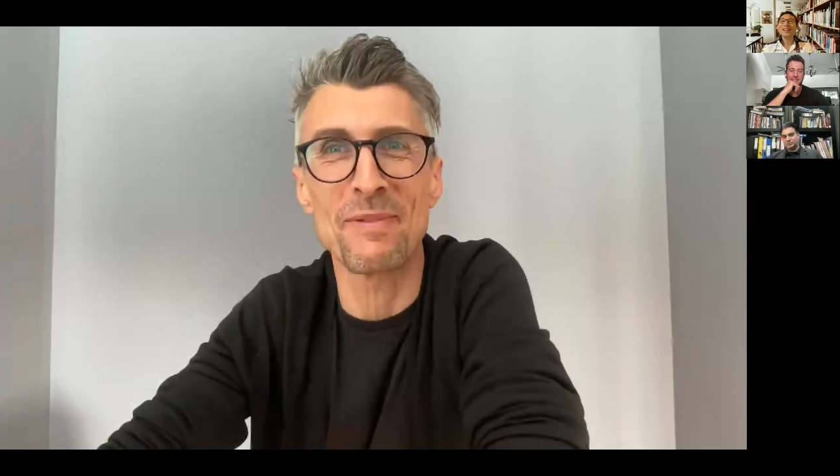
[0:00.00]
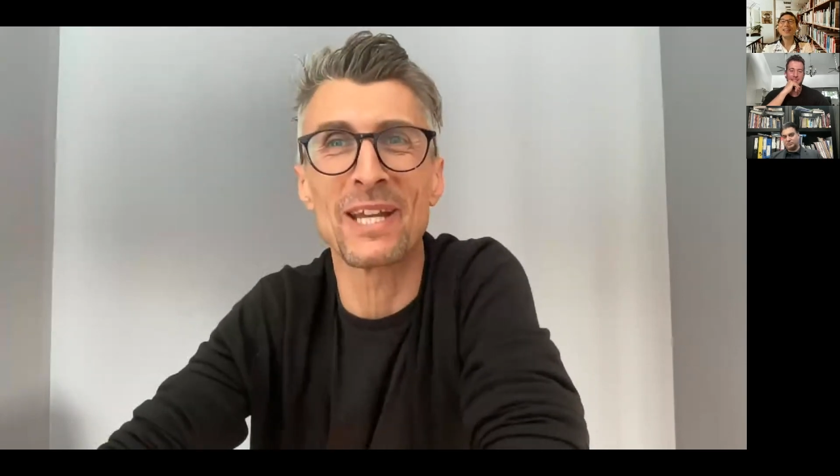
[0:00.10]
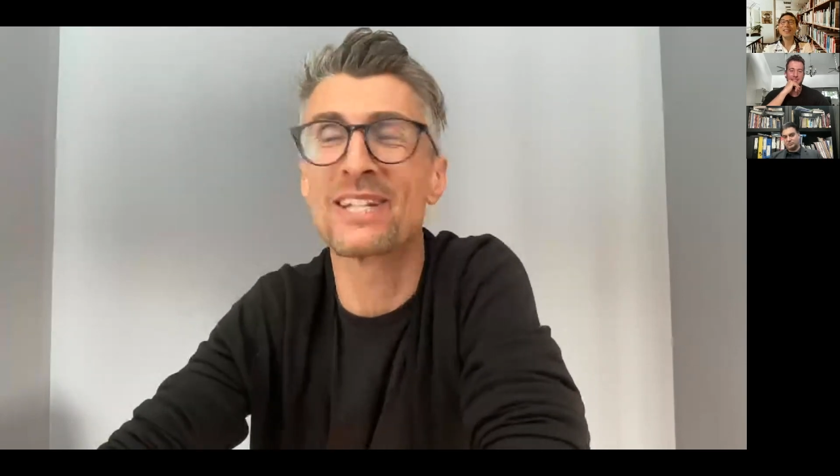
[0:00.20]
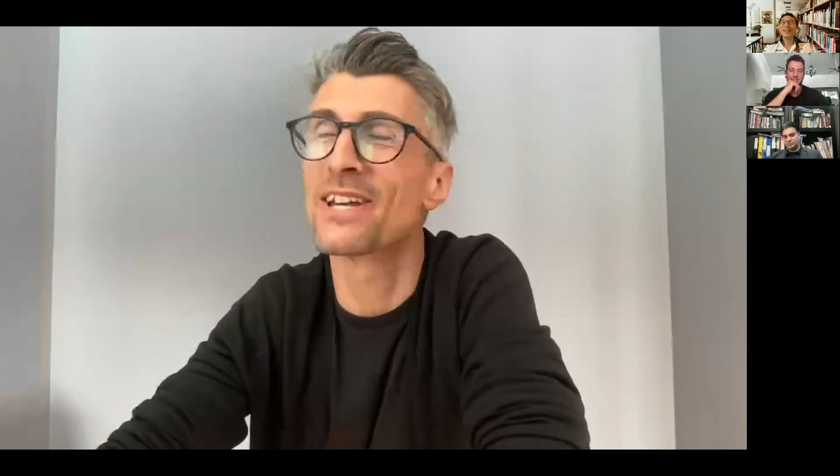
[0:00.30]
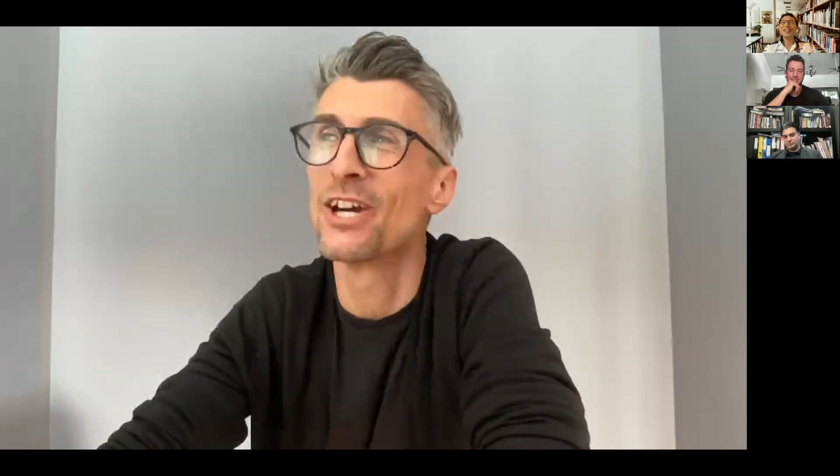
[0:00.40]

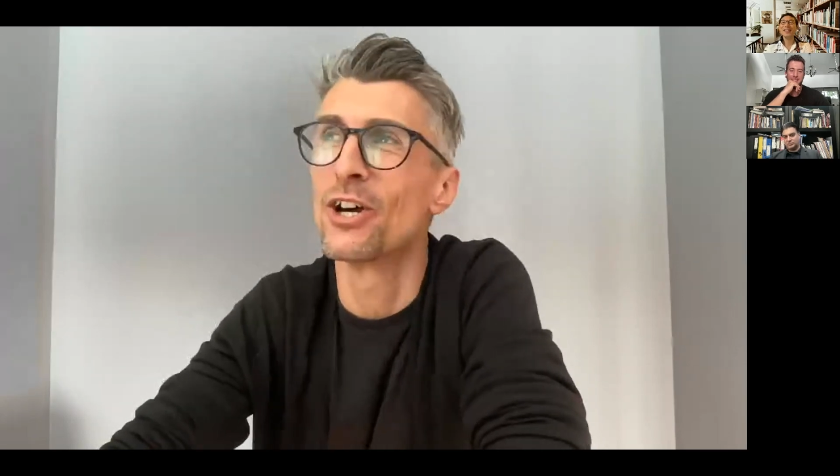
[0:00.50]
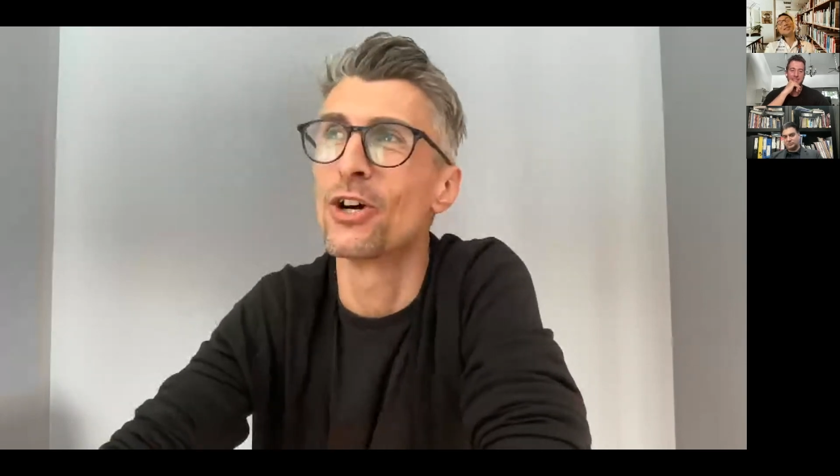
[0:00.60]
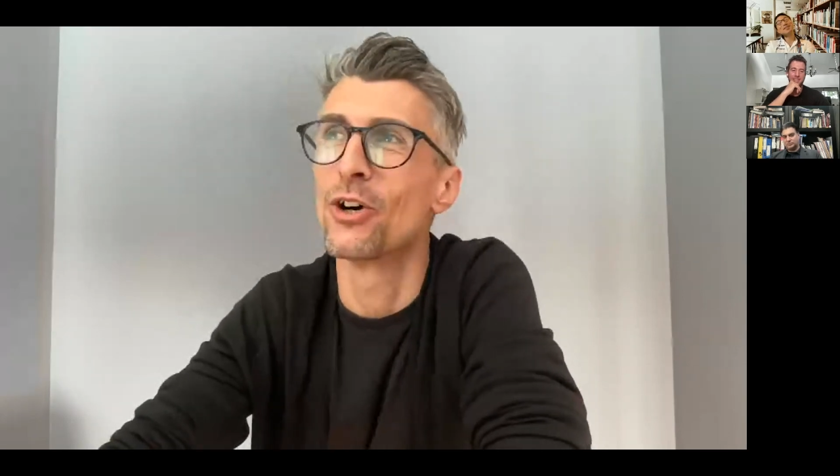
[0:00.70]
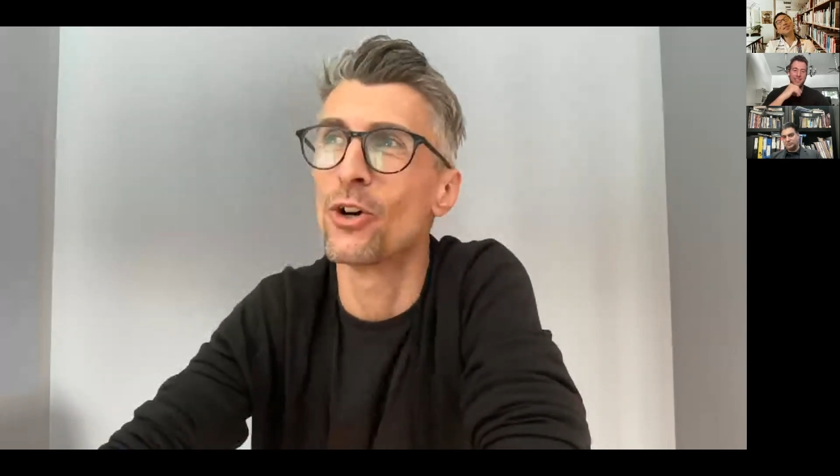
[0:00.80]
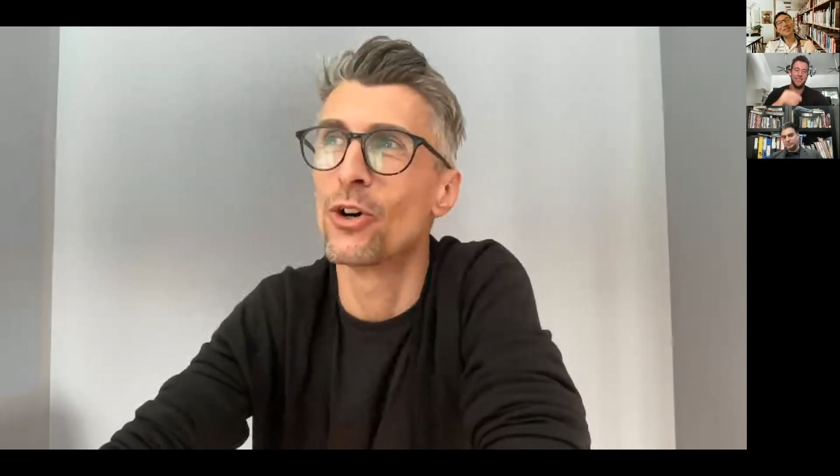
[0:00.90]
Because
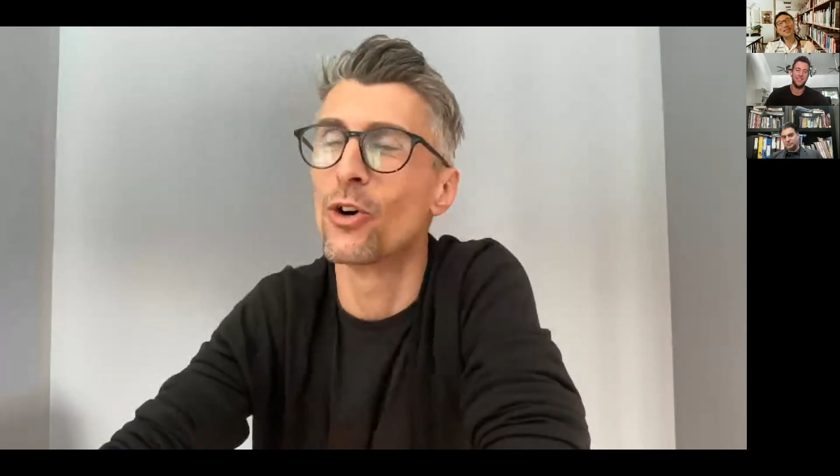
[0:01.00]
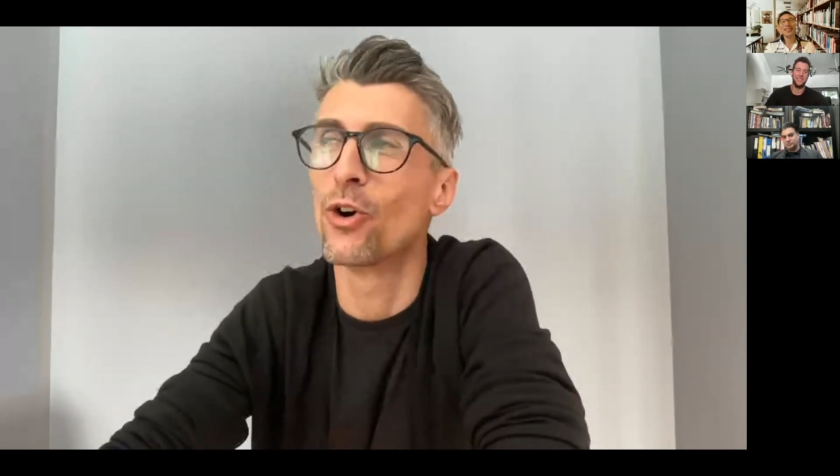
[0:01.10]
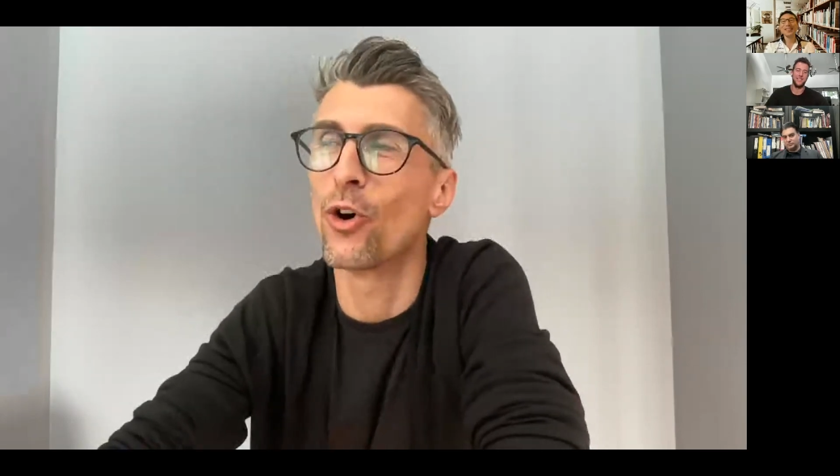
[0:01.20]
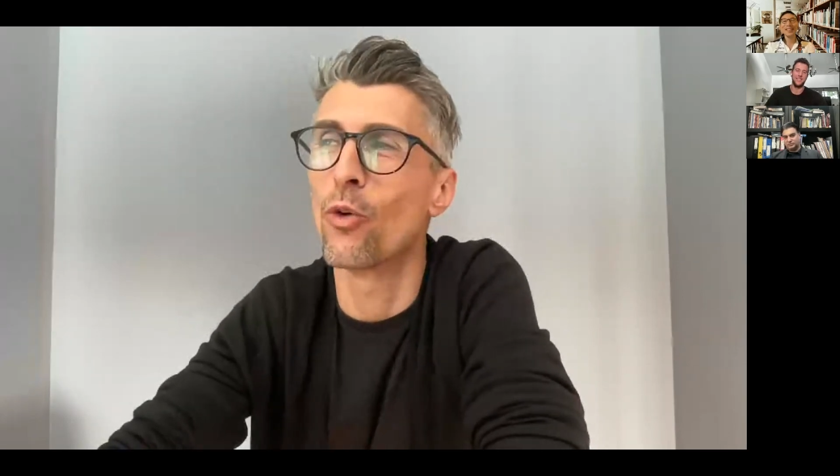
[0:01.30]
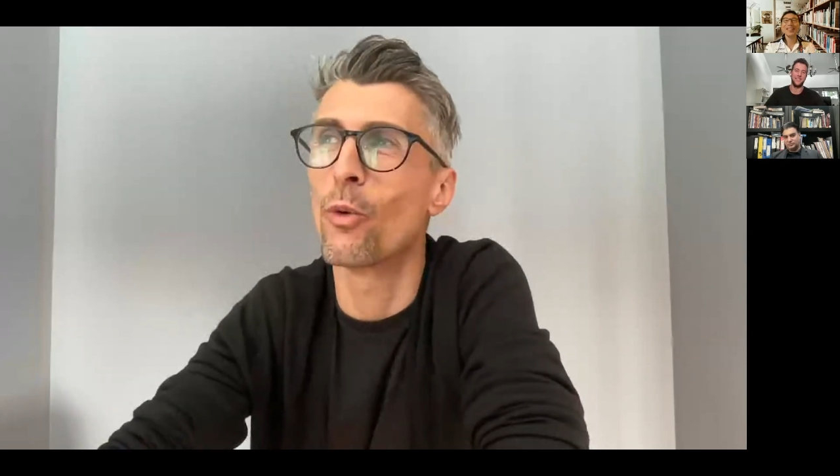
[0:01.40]

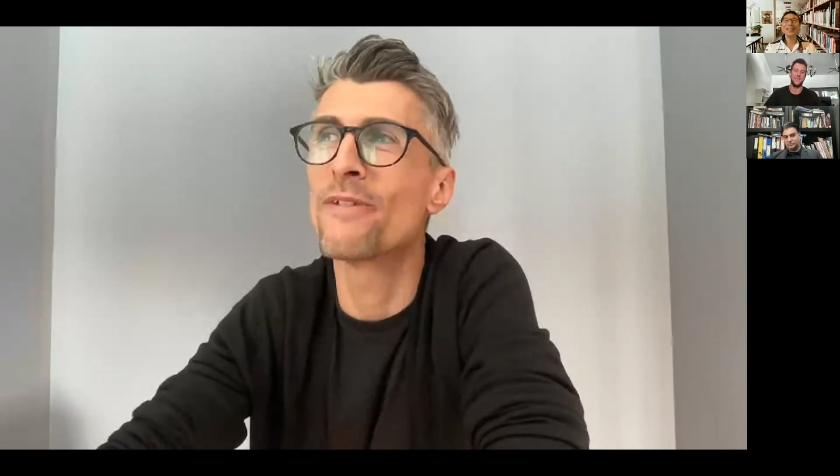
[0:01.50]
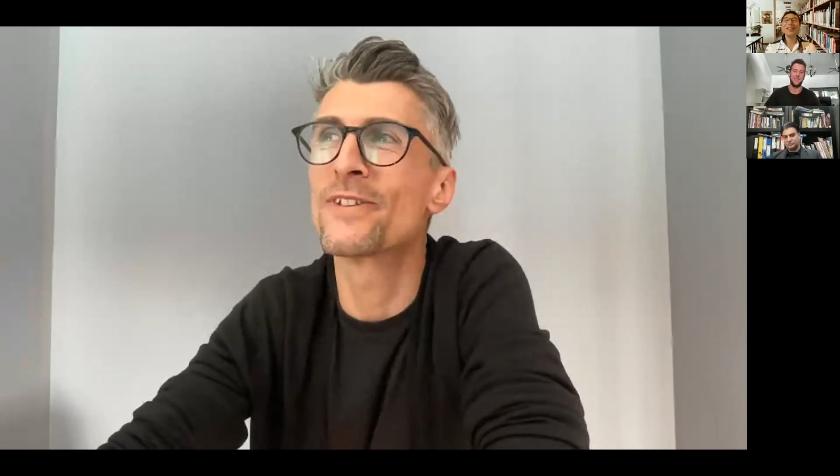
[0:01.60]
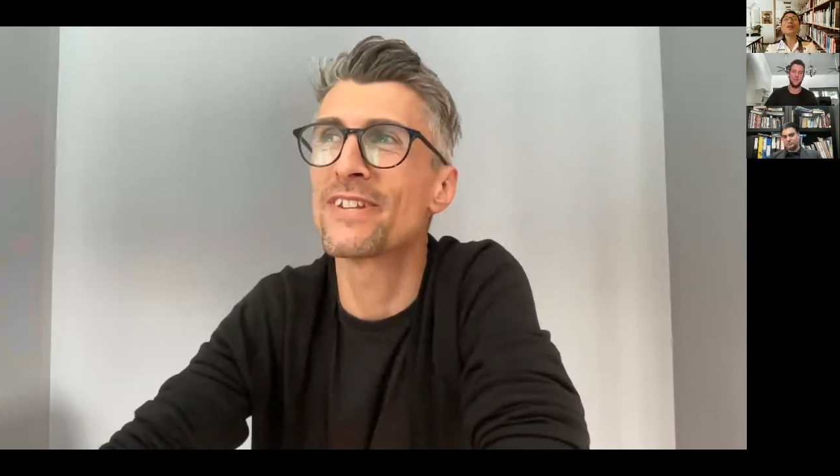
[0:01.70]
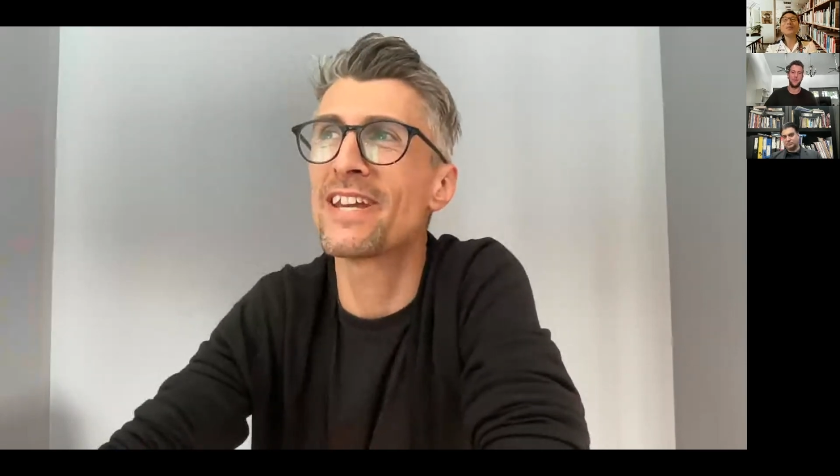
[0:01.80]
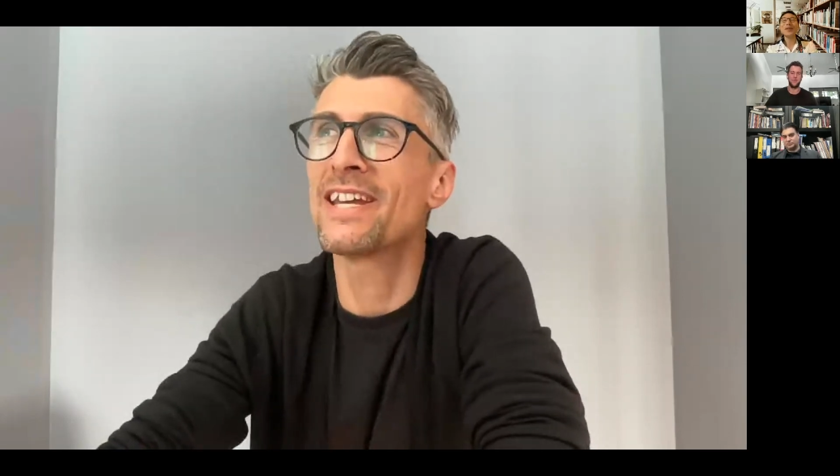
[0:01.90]
we've
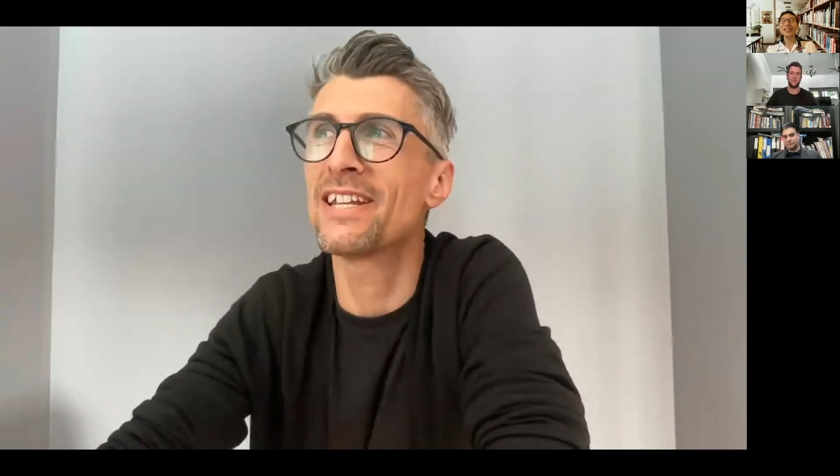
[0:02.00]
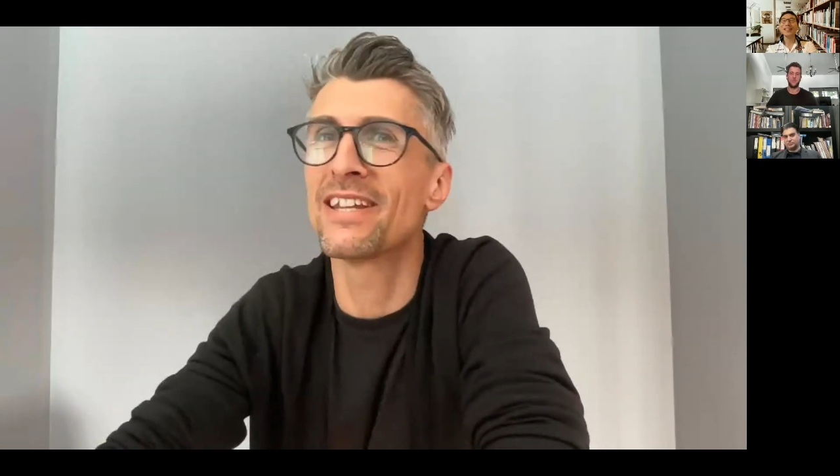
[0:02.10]
seen